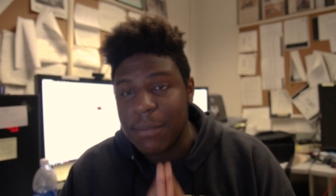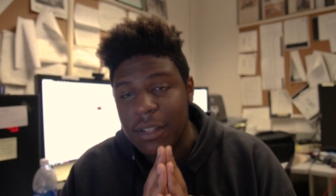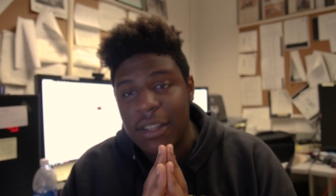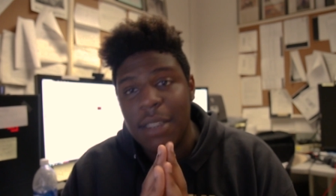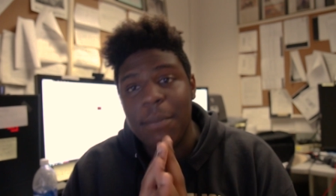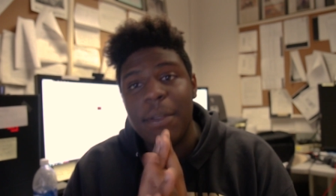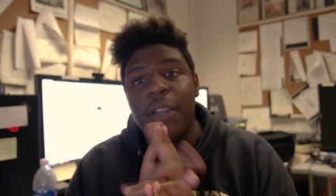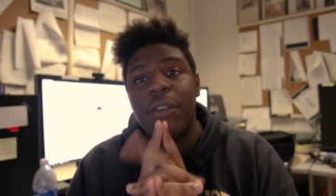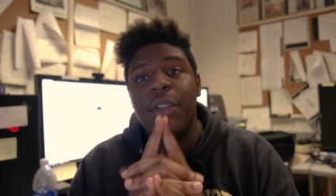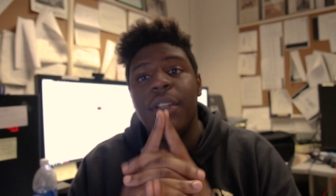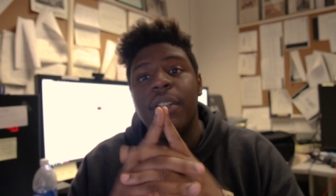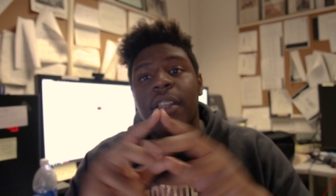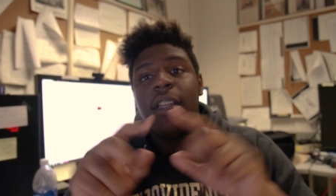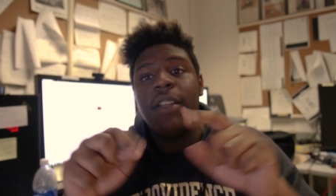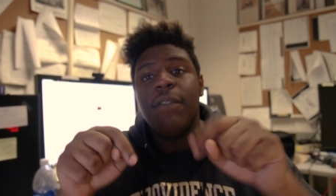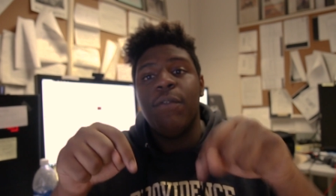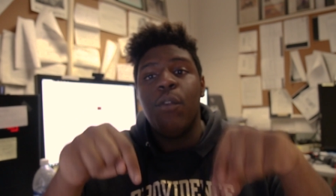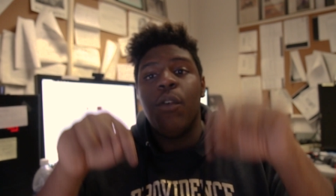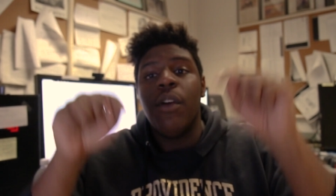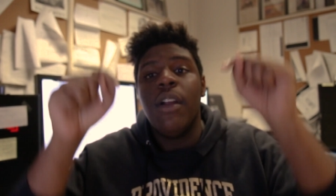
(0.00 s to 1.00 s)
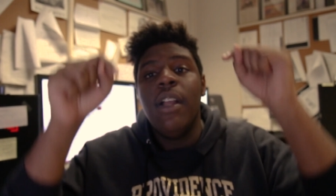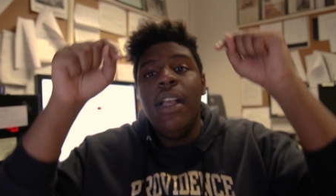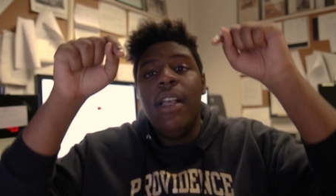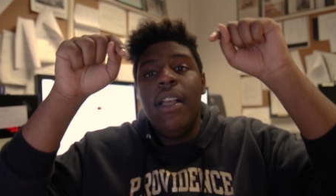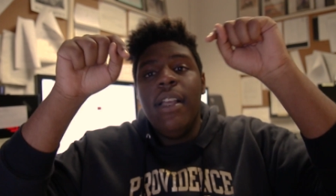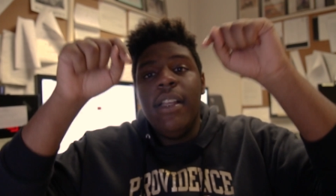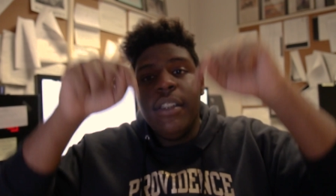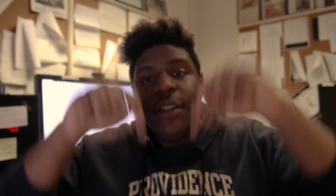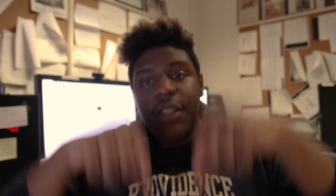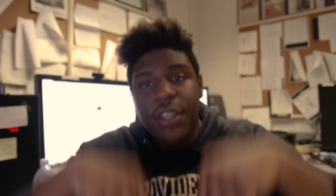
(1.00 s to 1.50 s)
So let me know who you're looking for
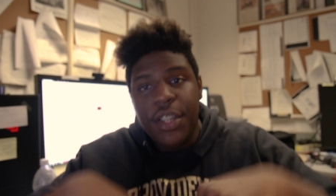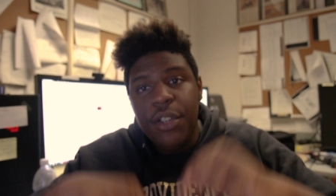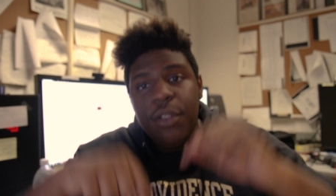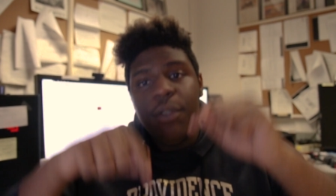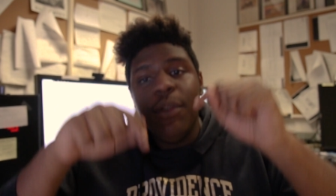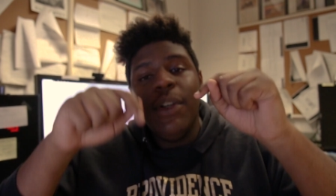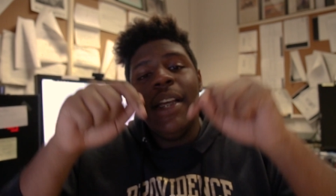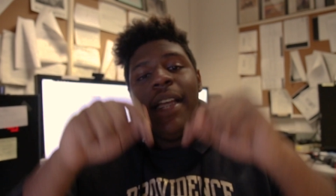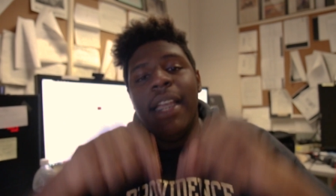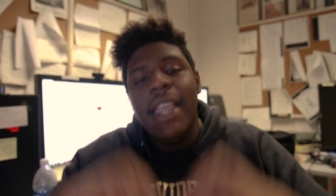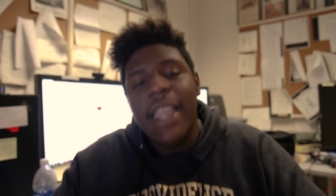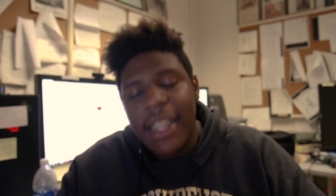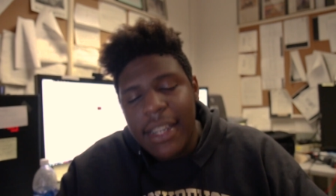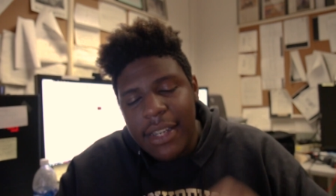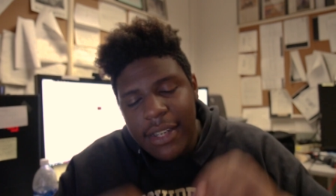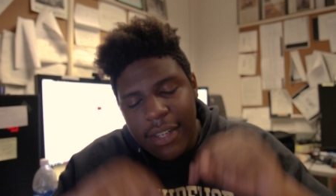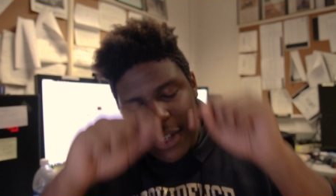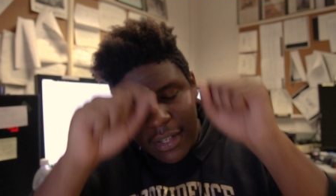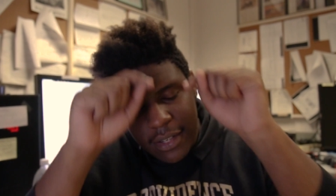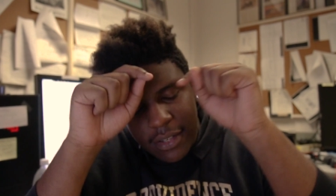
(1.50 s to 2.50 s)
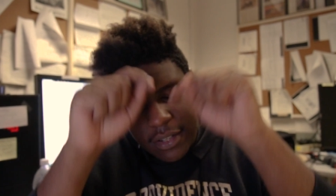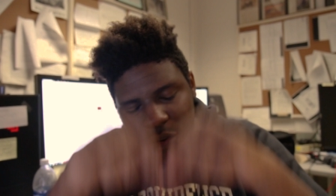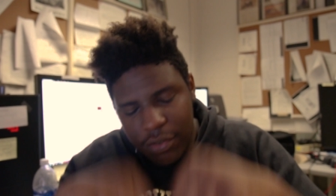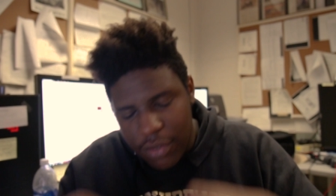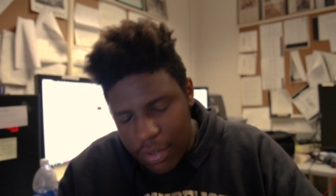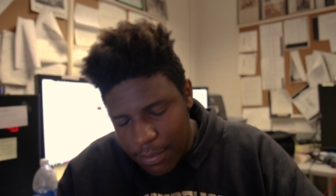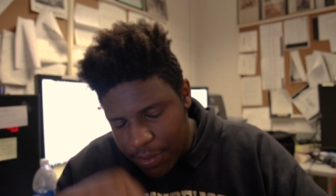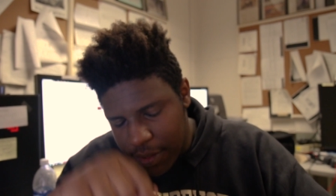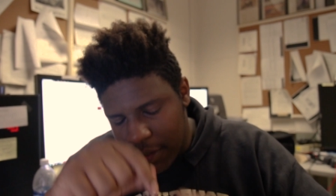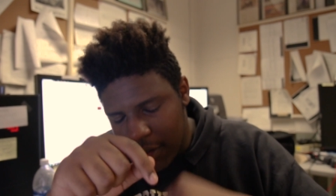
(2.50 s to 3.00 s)
to in the
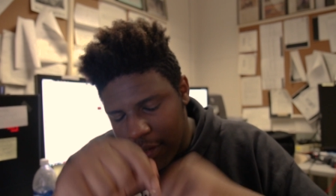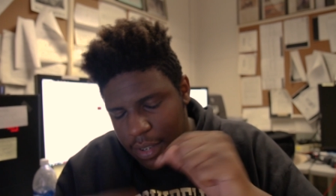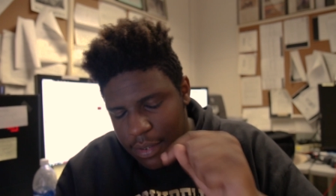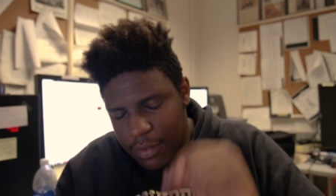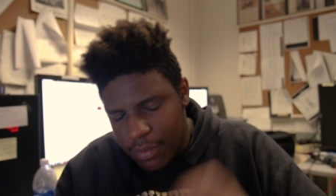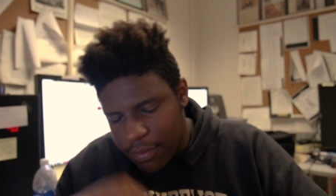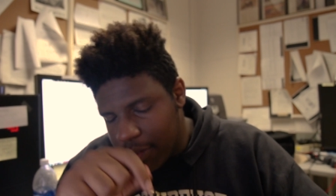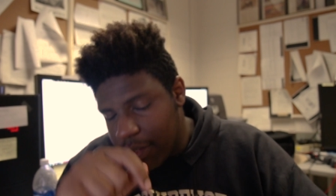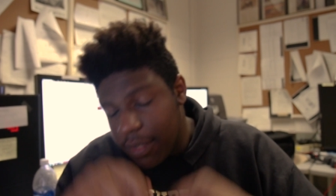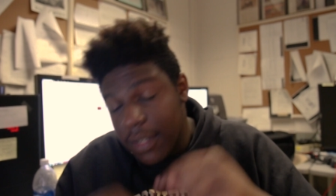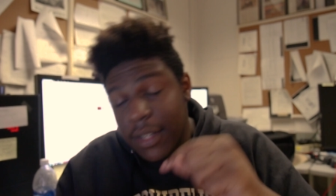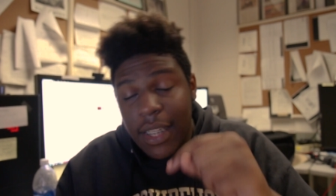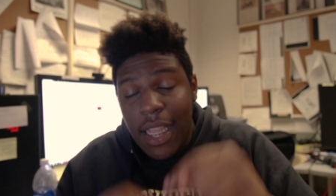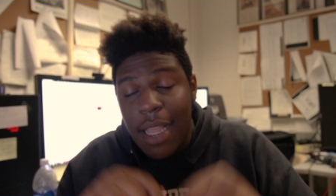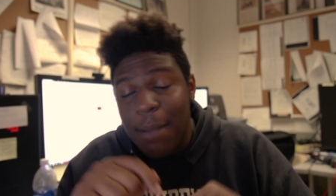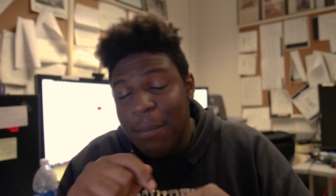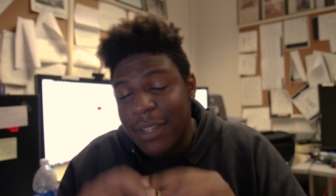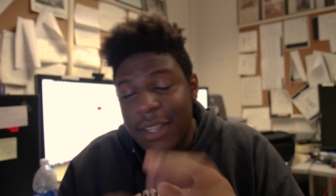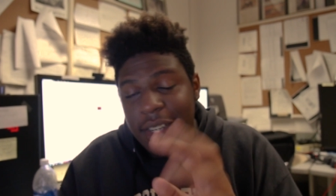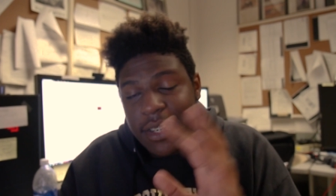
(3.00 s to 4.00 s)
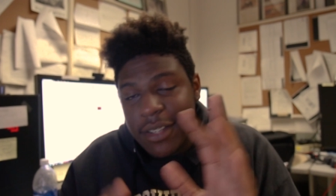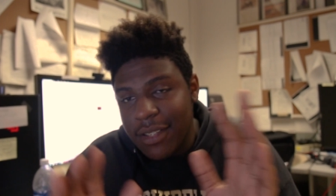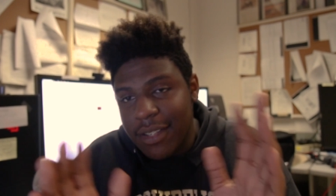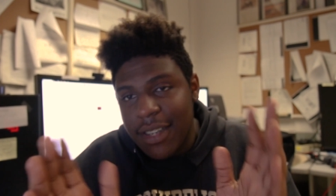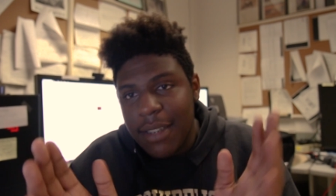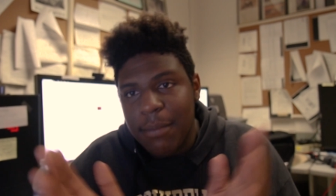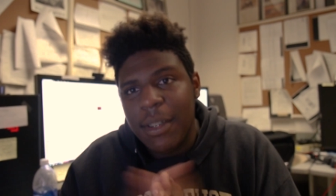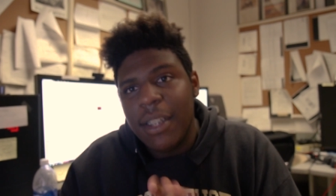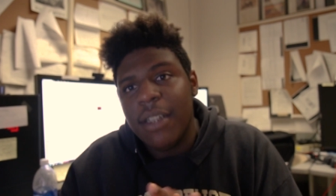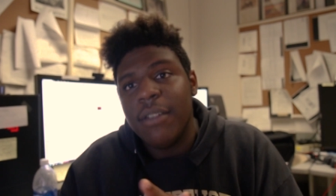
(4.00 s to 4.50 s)
description, on the comment section
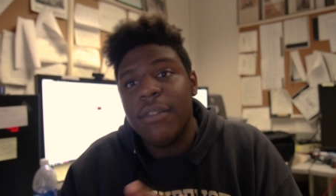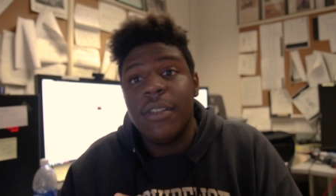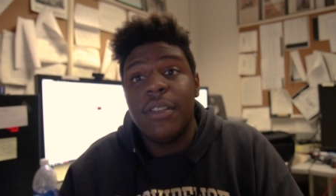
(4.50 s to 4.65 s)
down below.